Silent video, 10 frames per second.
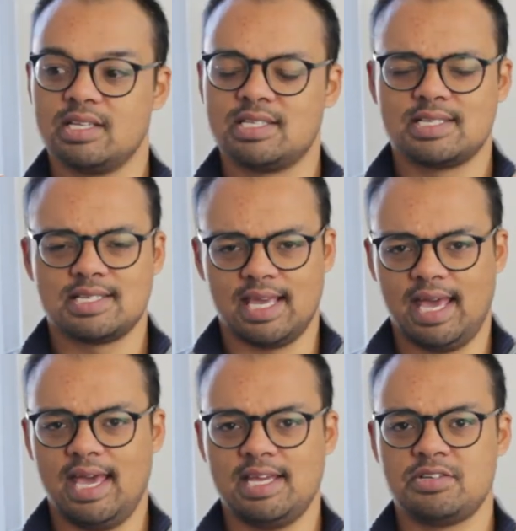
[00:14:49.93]

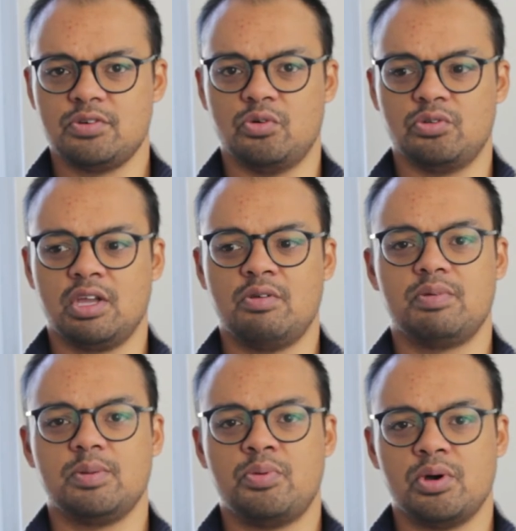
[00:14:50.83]
scared or don't
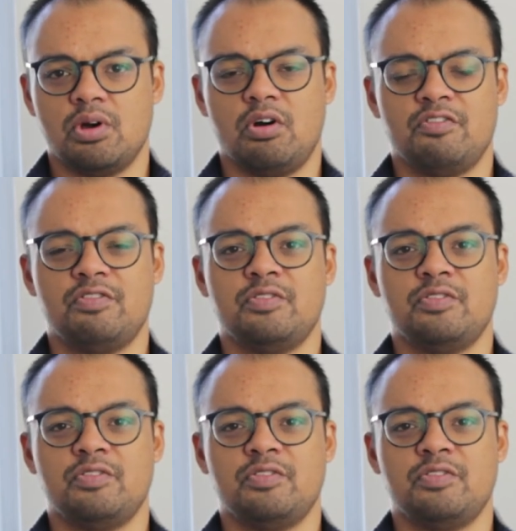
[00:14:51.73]
be put off